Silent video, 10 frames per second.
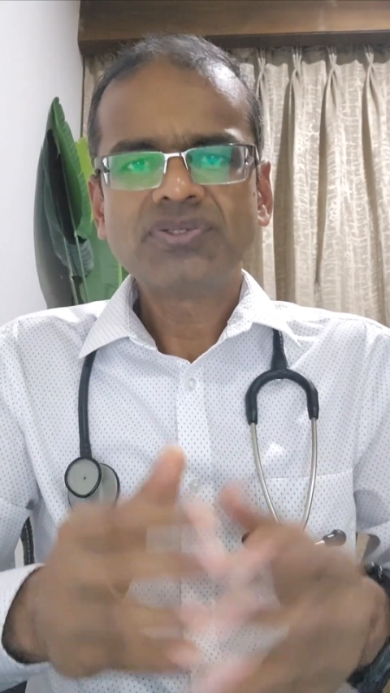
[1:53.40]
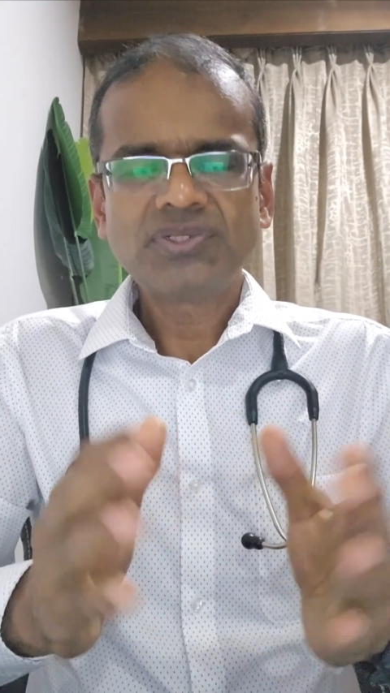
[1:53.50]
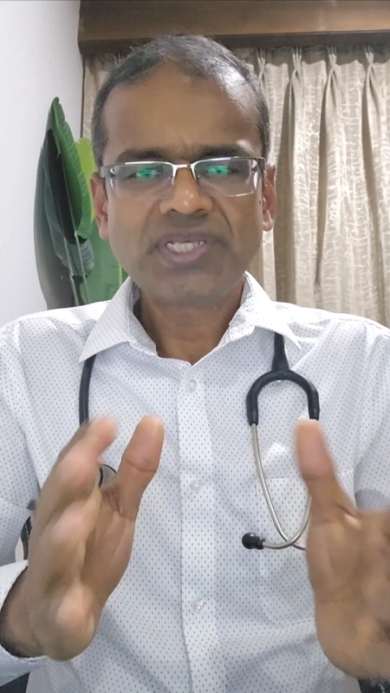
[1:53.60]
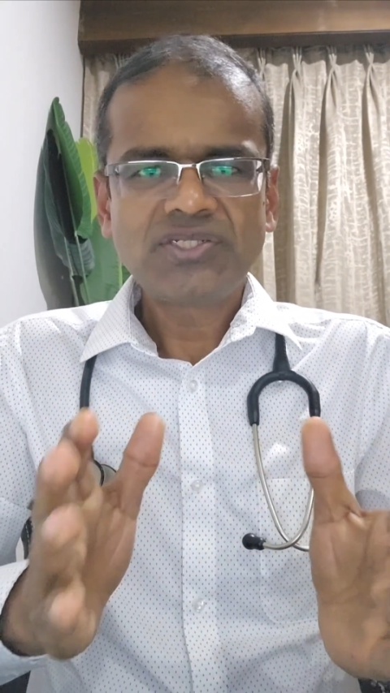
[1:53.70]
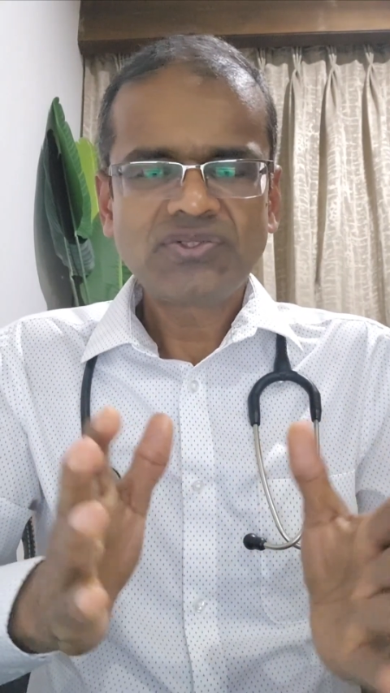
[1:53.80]

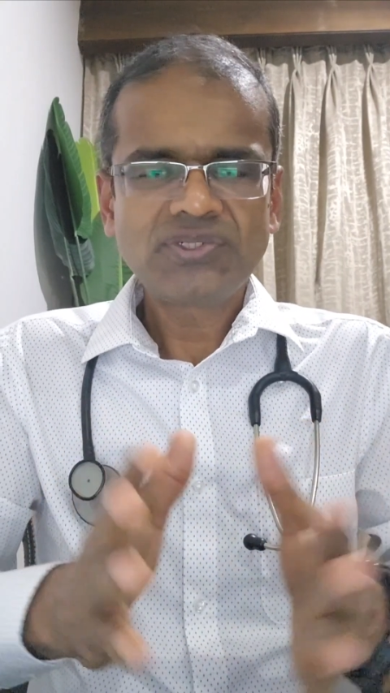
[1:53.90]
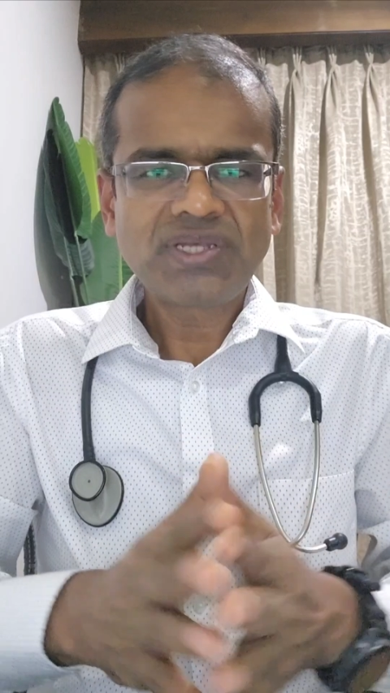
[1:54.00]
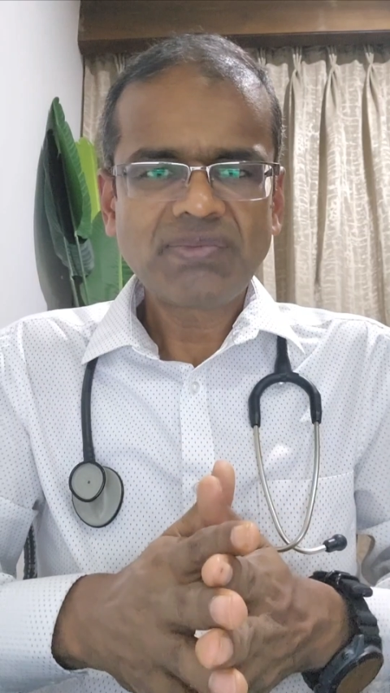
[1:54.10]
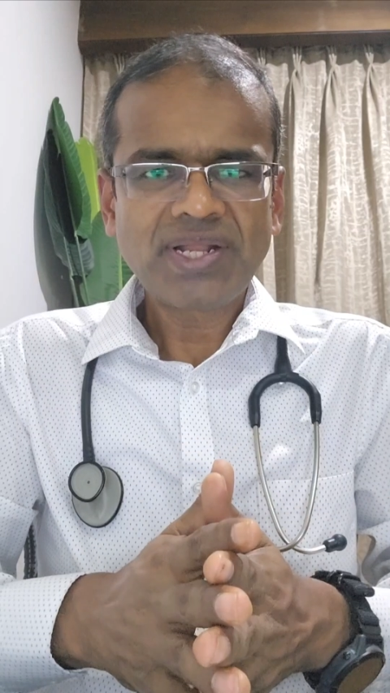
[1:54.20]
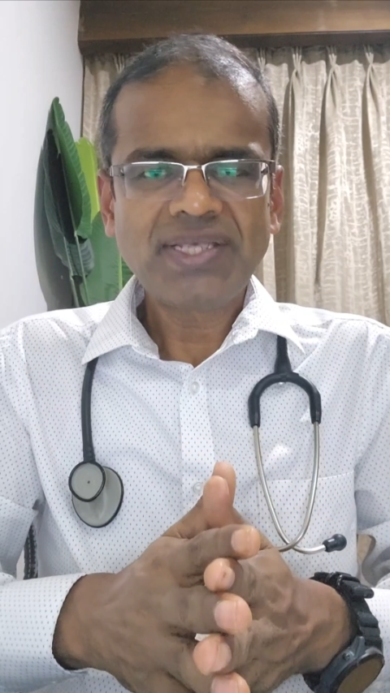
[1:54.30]
So just to
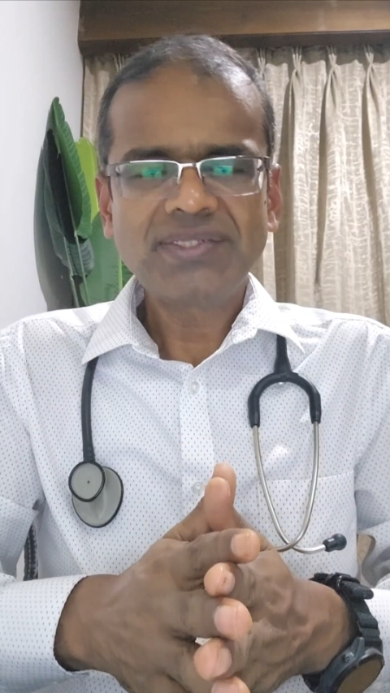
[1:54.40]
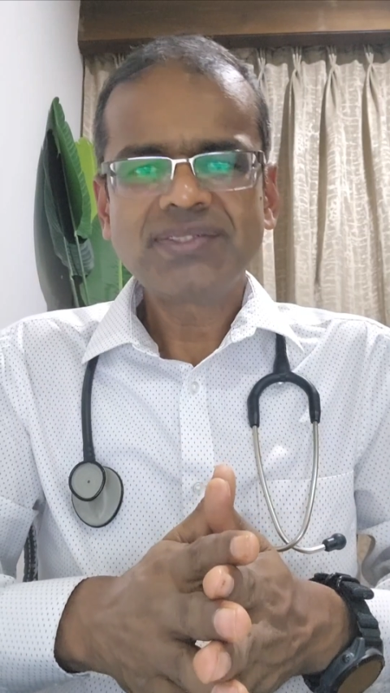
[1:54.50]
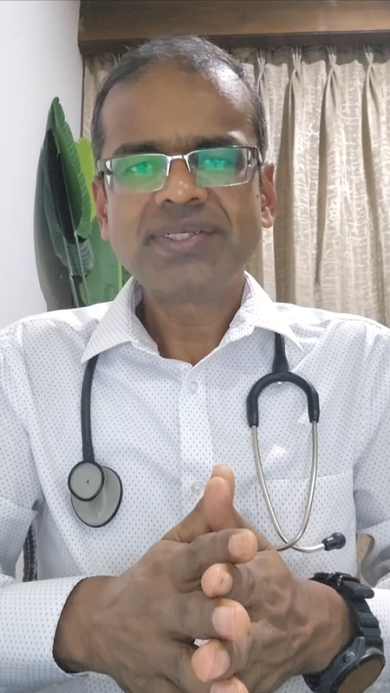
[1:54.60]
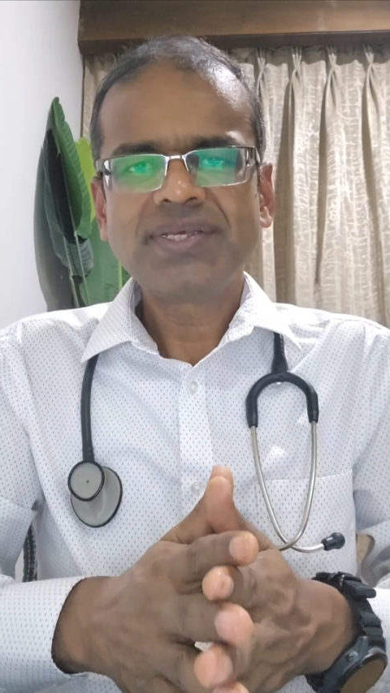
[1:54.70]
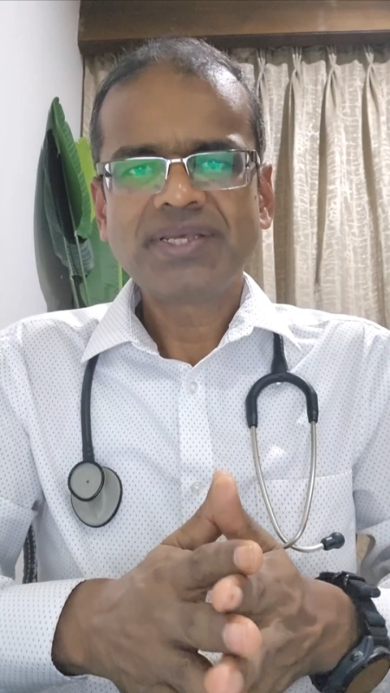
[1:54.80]

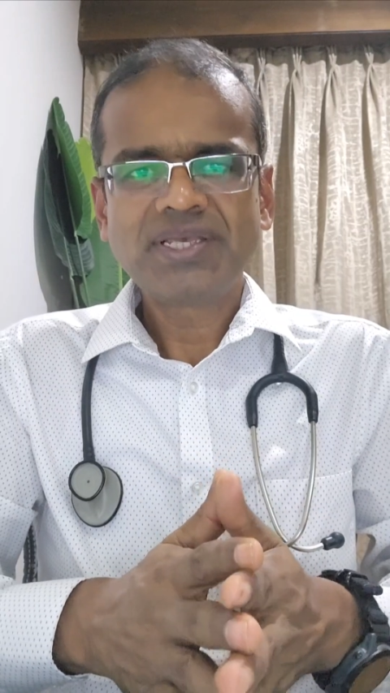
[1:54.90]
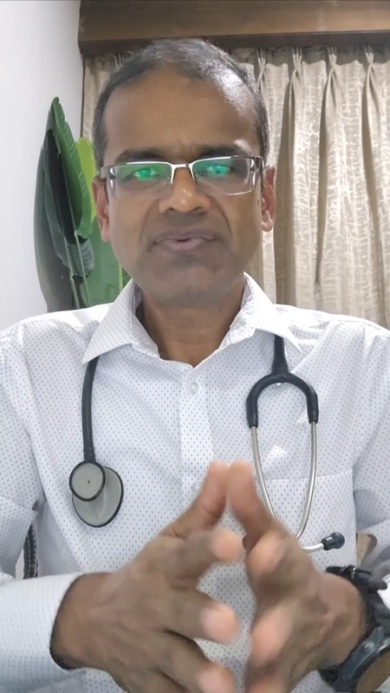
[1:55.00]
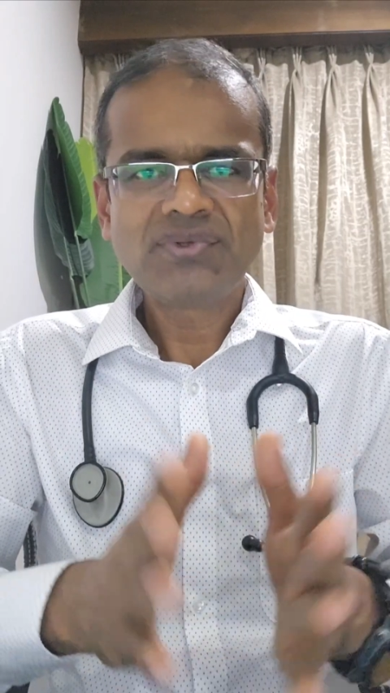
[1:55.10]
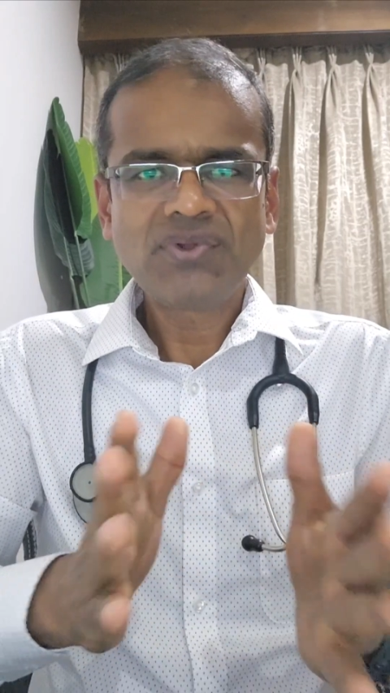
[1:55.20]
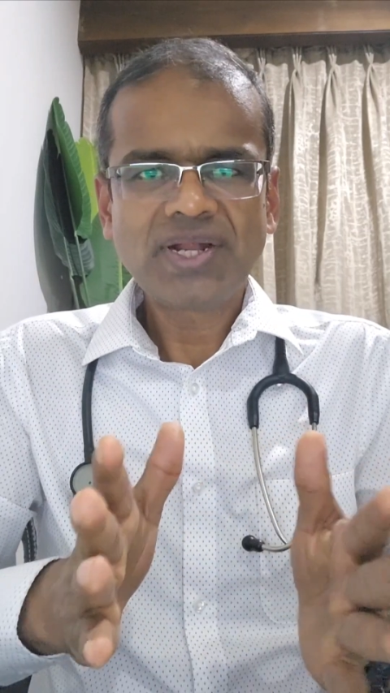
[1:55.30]
summarize,
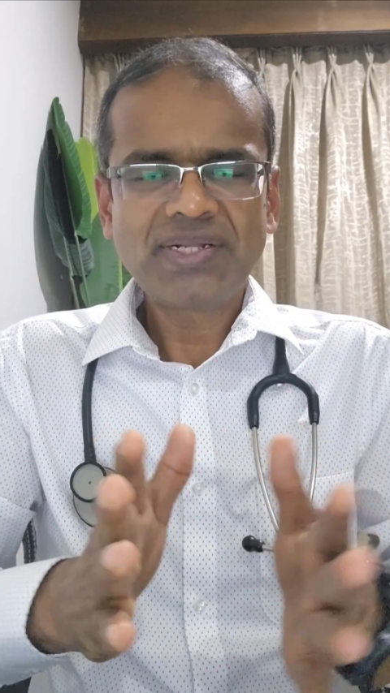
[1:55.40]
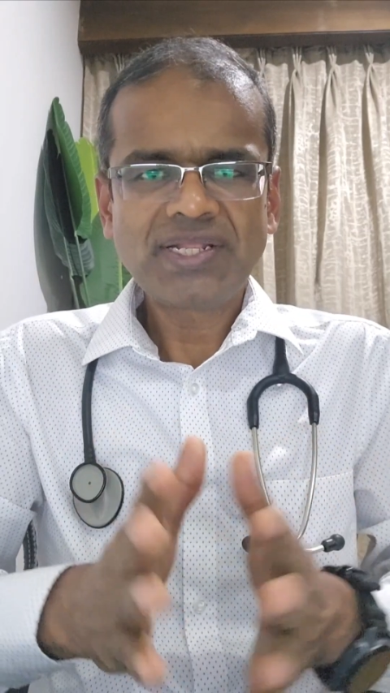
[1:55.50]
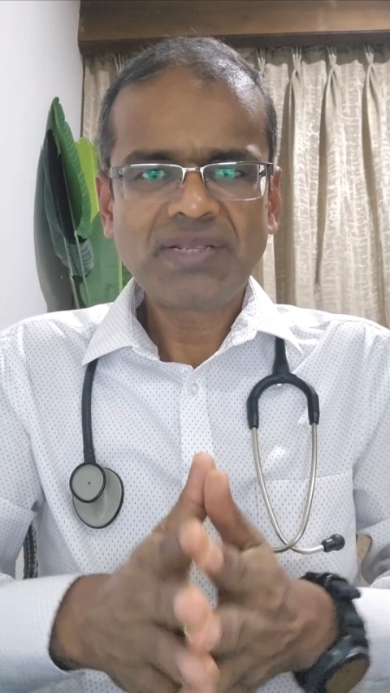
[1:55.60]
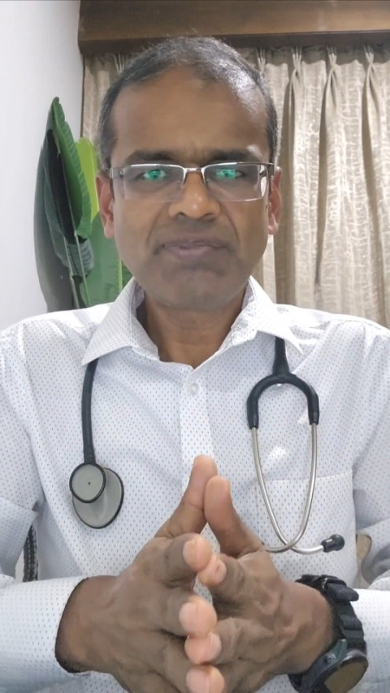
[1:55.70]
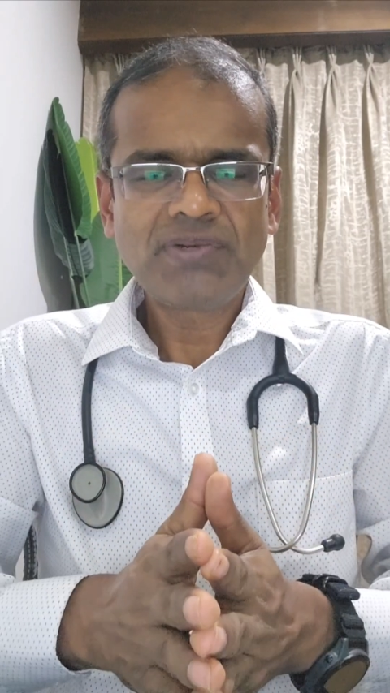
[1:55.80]
if you look at
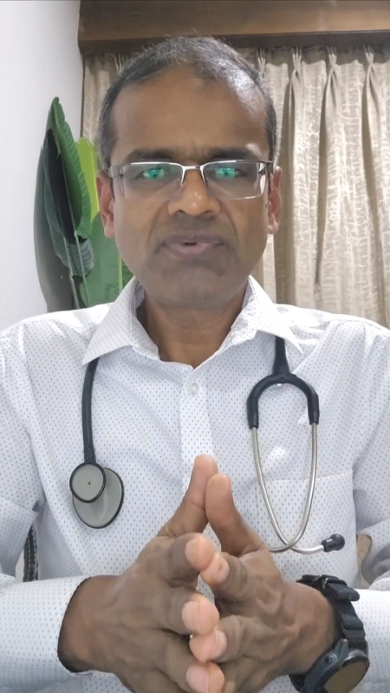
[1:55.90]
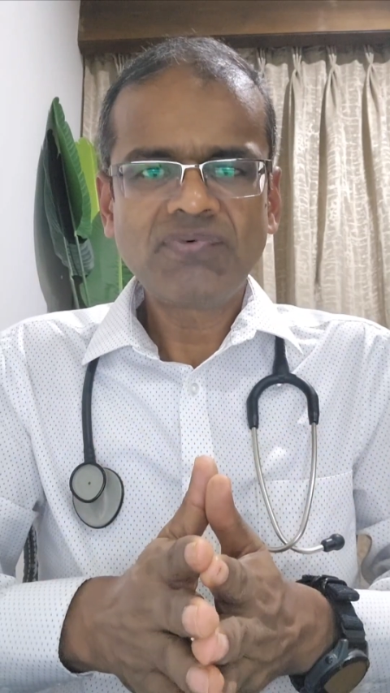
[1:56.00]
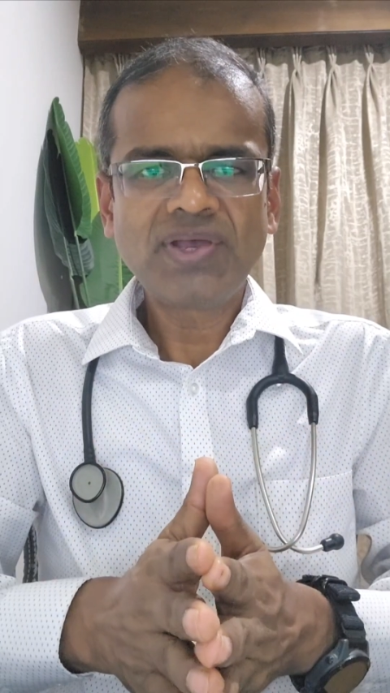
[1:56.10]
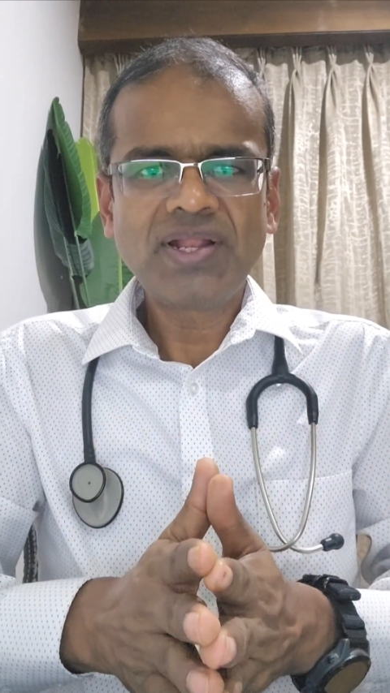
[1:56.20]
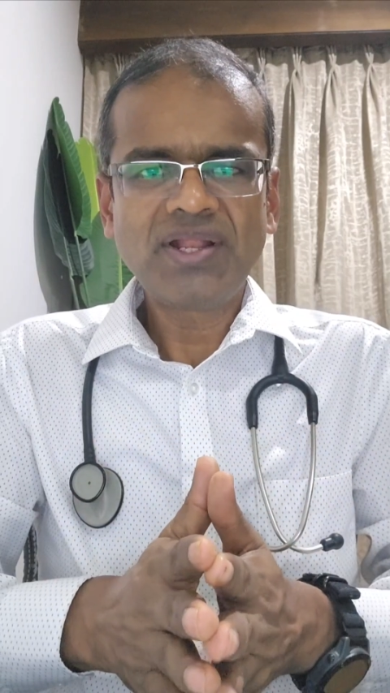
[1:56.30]
the lipid
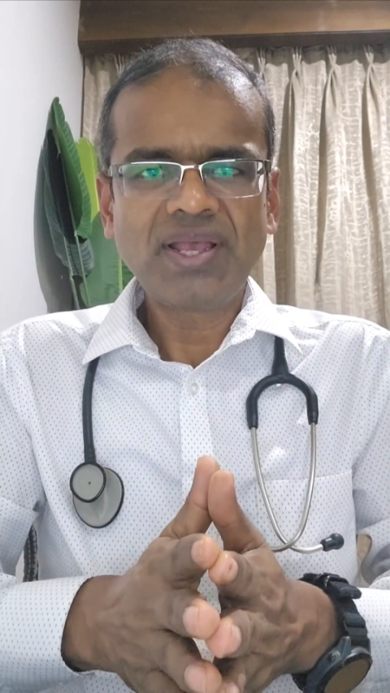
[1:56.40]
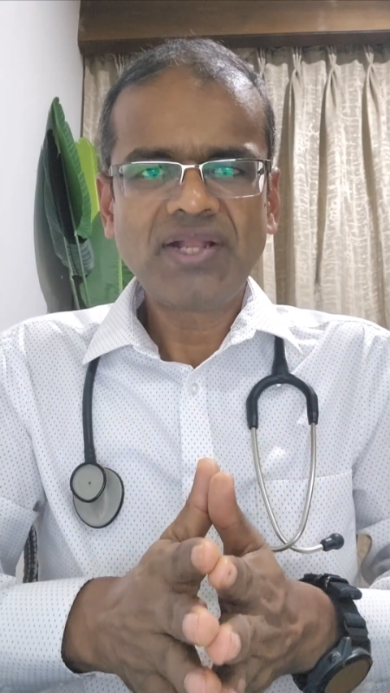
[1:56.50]
profile